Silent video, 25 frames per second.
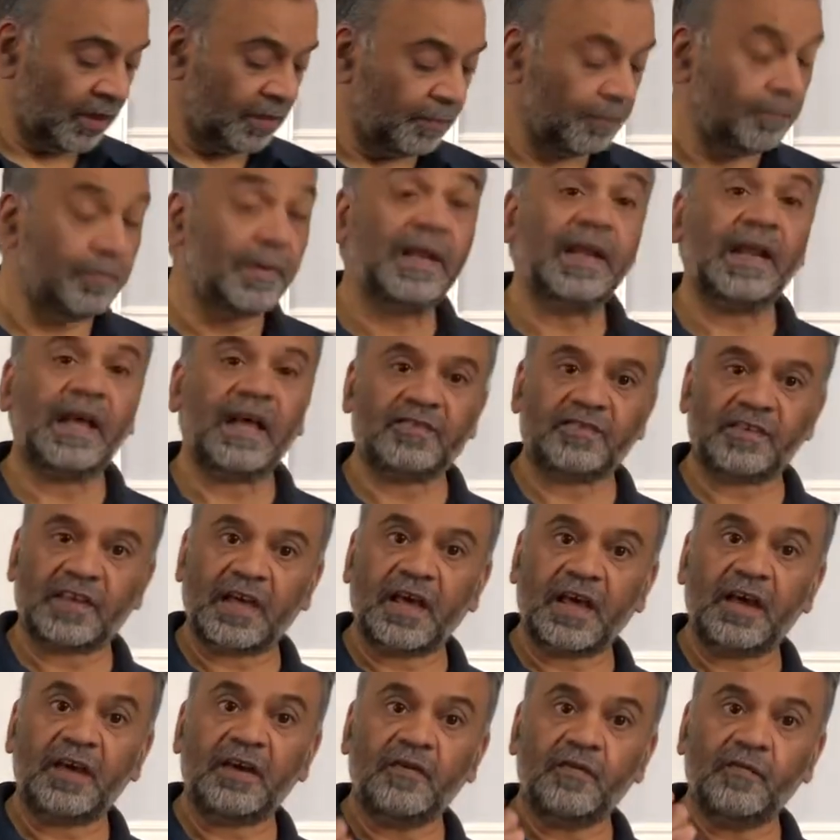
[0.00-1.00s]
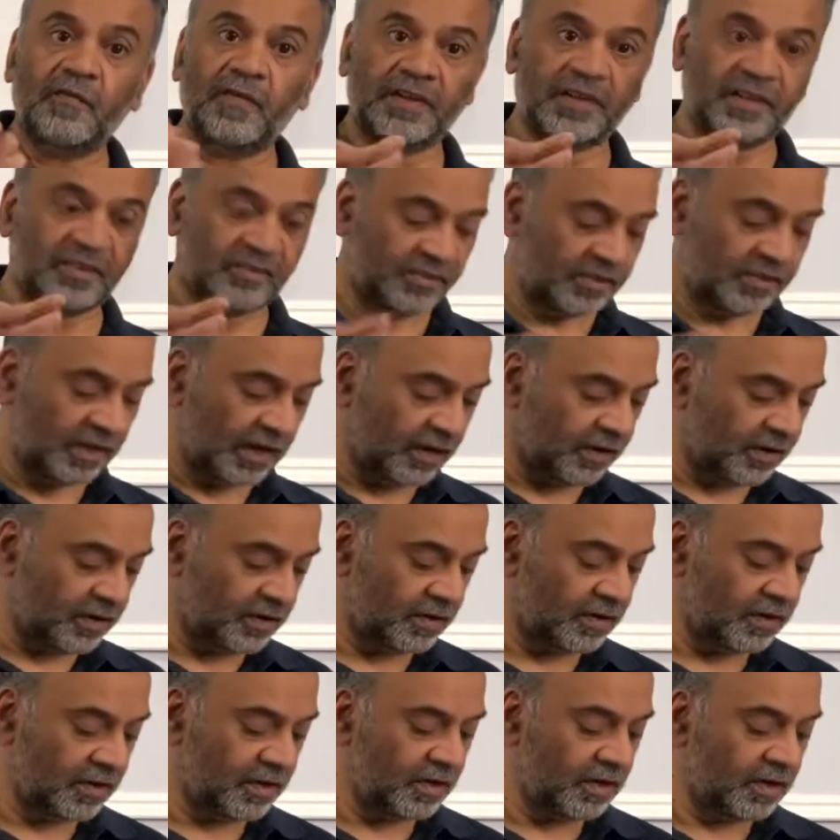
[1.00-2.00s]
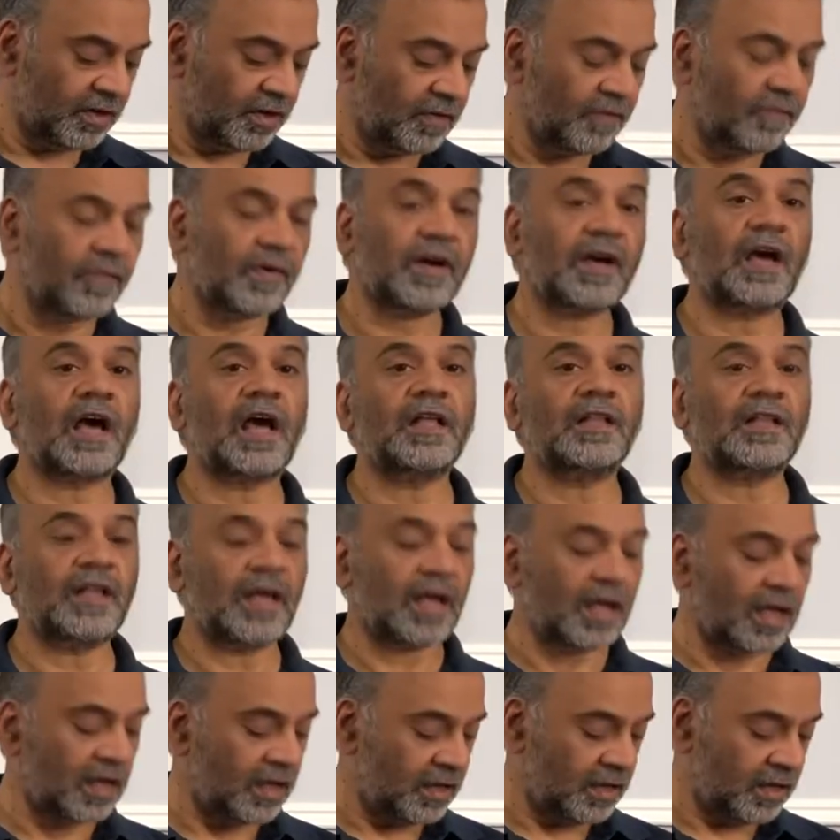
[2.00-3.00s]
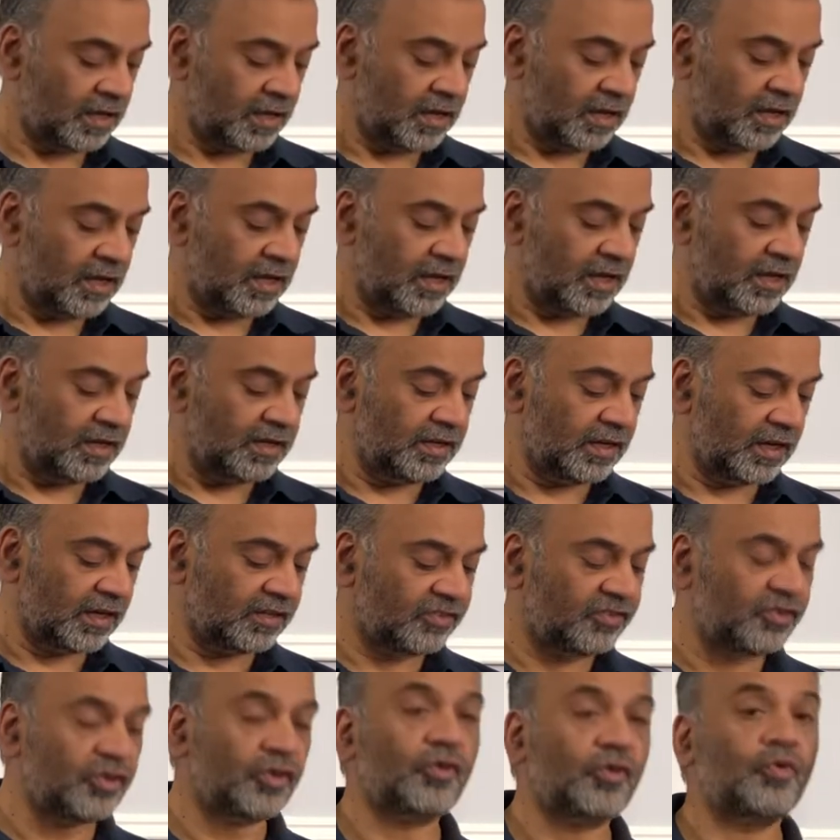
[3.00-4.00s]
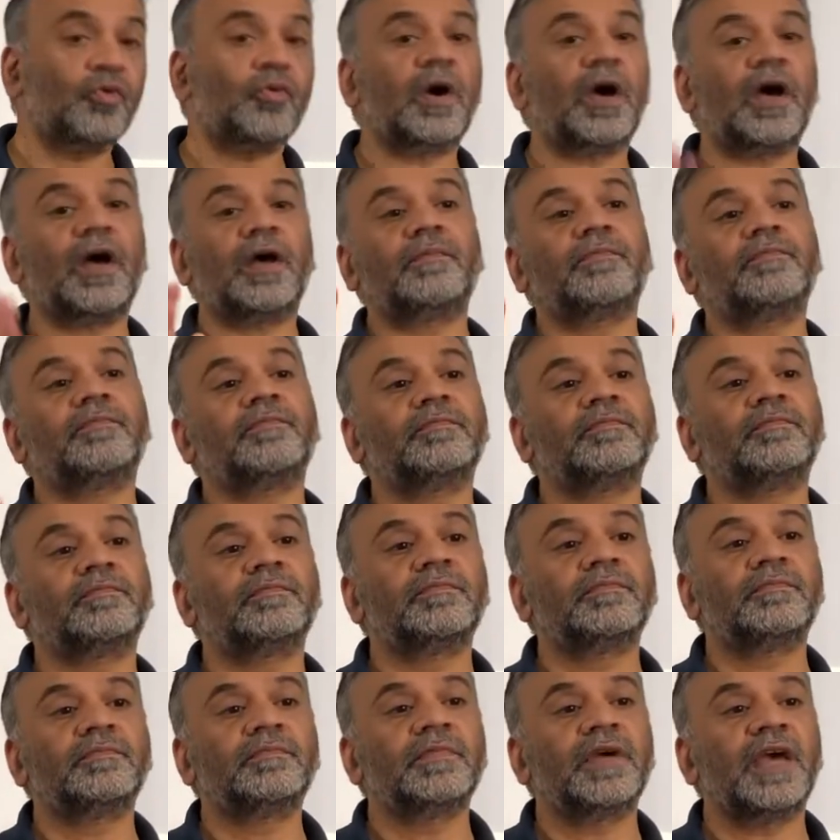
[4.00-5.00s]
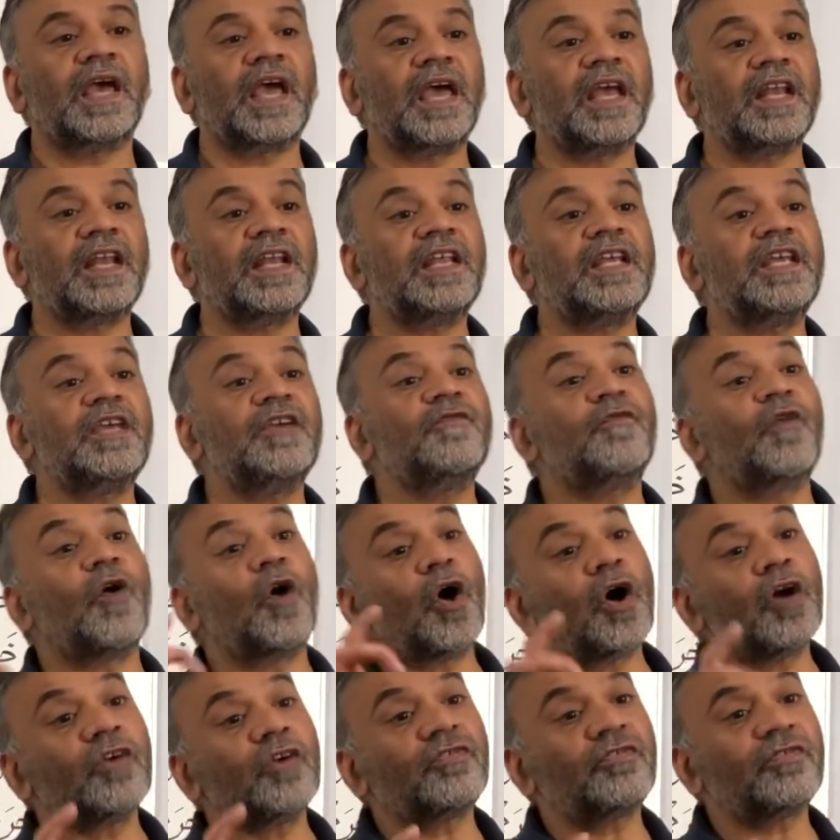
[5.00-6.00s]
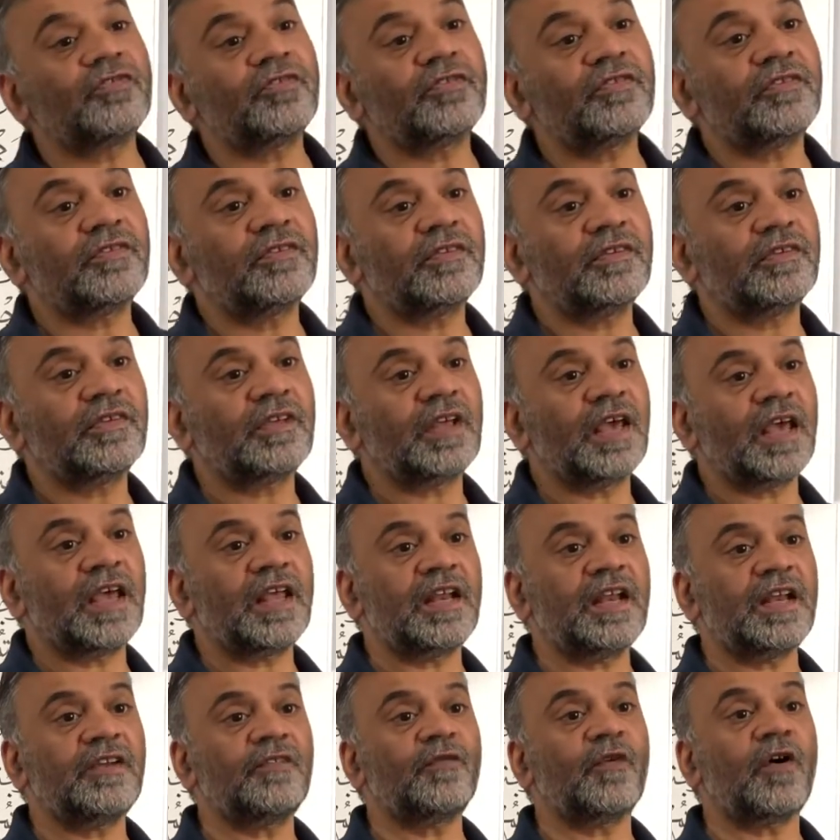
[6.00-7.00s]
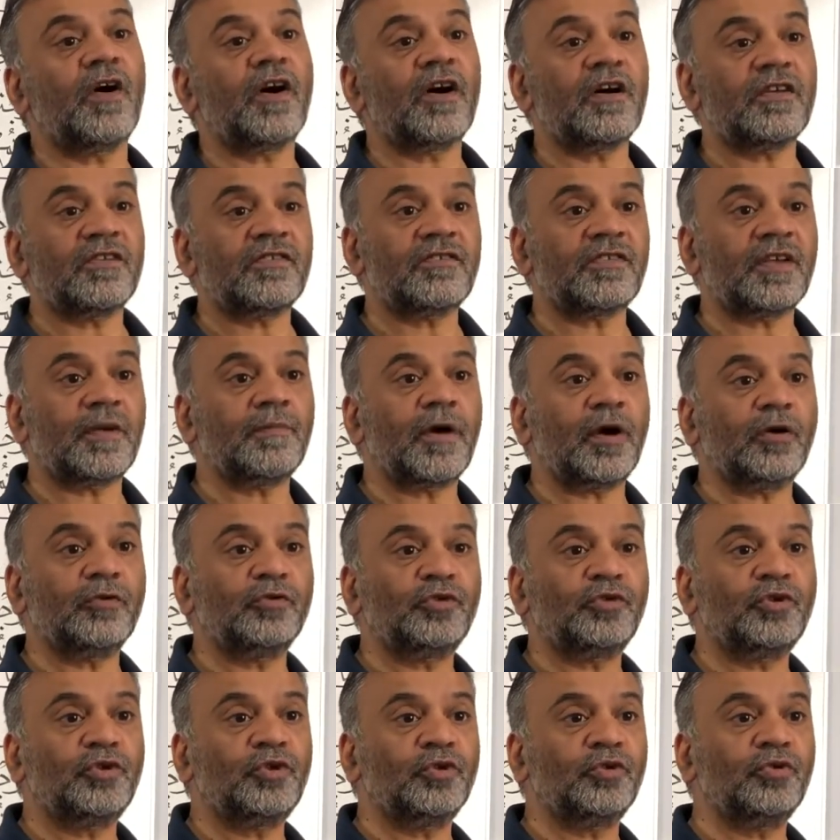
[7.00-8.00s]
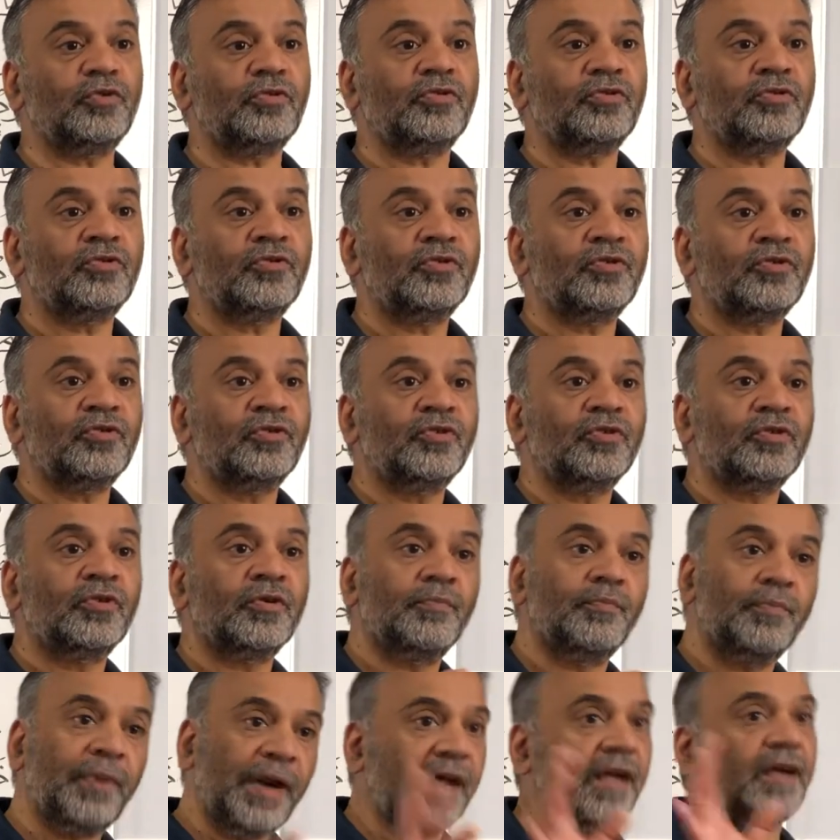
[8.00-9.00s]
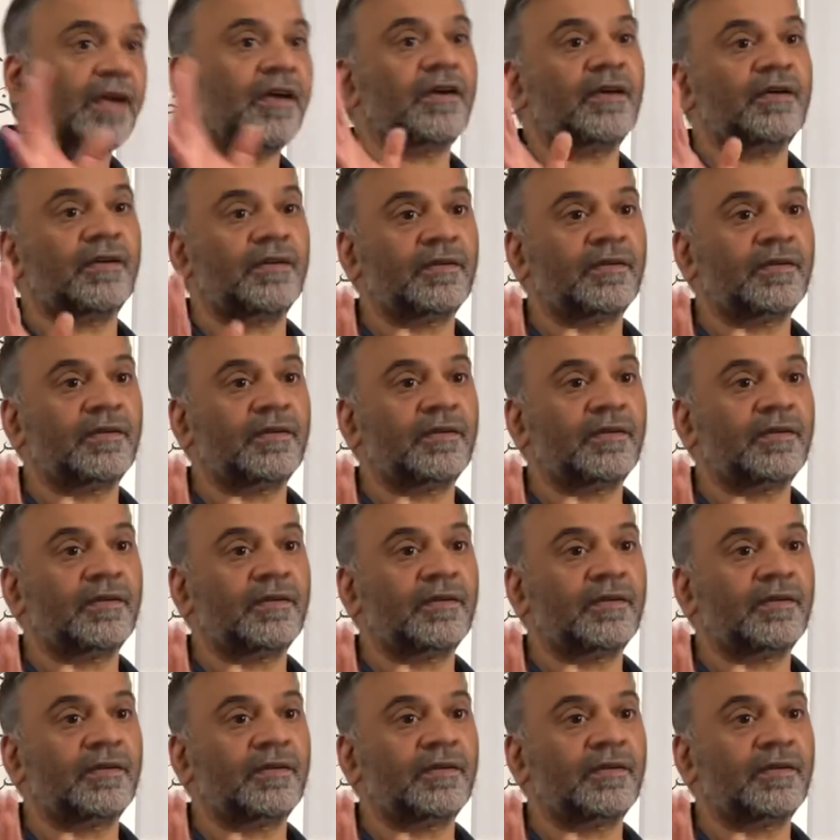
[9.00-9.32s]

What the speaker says: Bil asa, with the stick. Wakada yaksiruha, and it was about to break.